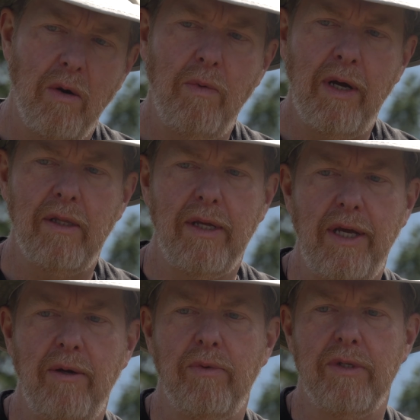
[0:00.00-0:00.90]
Well,
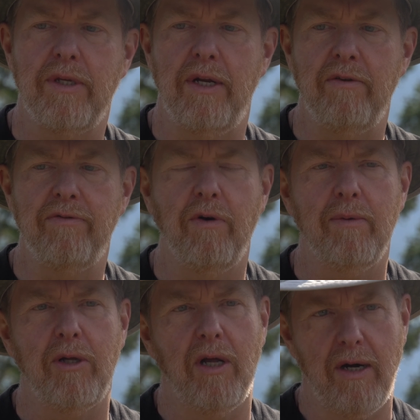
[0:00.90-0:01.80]
it was an
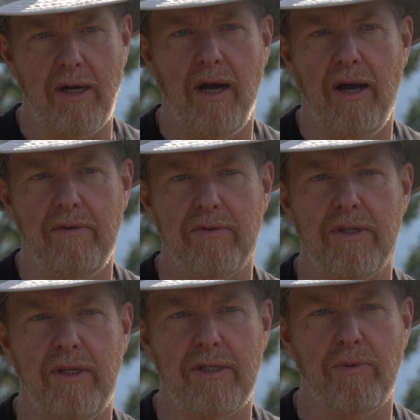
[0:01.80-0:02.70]
informal
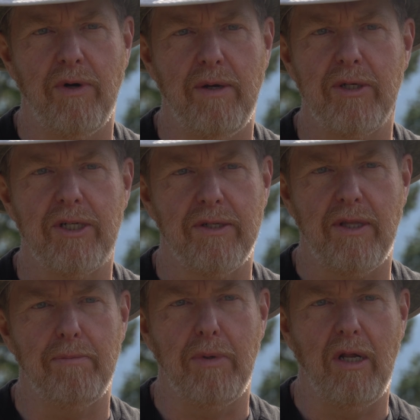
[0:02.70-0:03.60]
archives. These were images
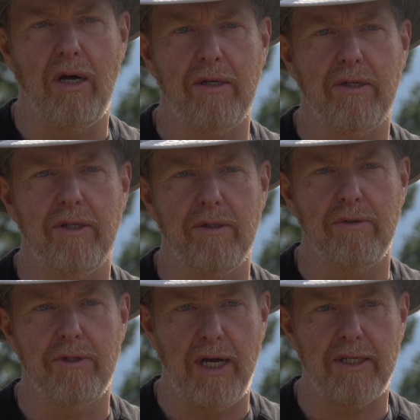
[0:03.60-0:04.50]
that belonged
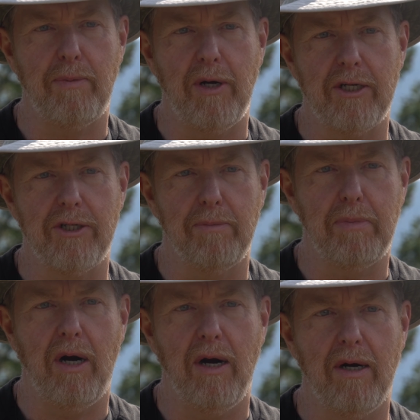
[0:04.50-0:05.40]
to Jasper National
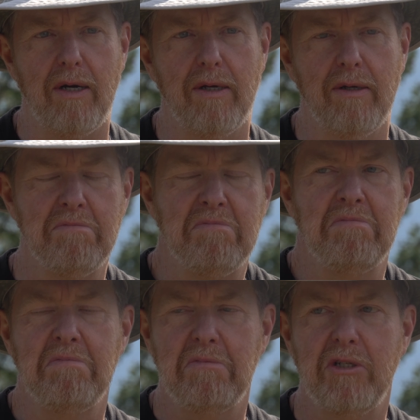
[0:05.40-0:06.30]
Park.
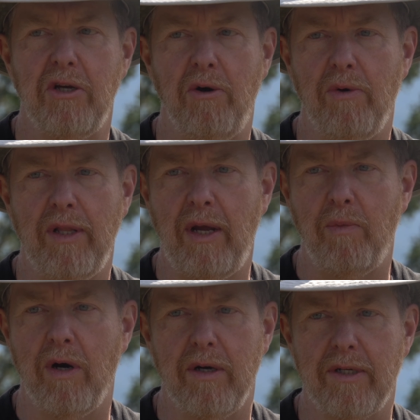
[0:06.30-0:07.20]
And they
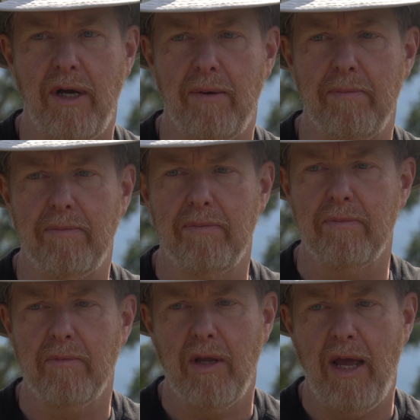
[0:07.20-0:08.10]
weren't,
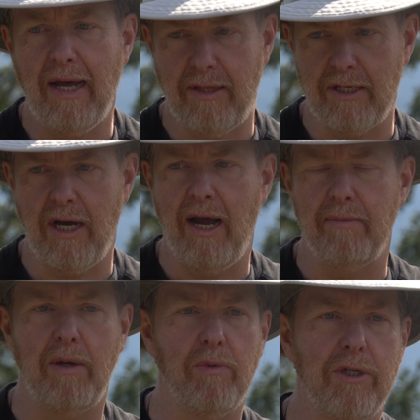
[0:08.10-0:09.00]
at the
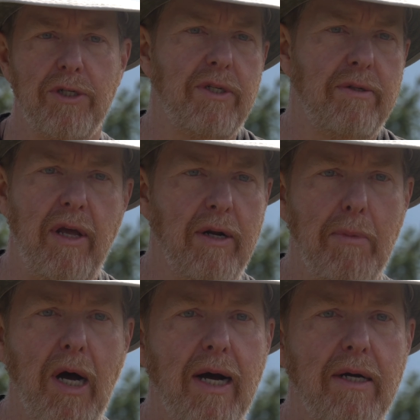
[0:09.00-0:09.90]
time, they were just in a
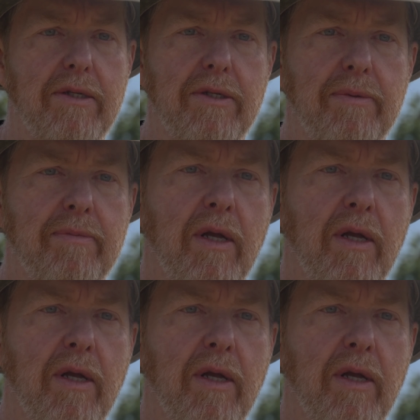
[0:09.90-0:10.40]
box.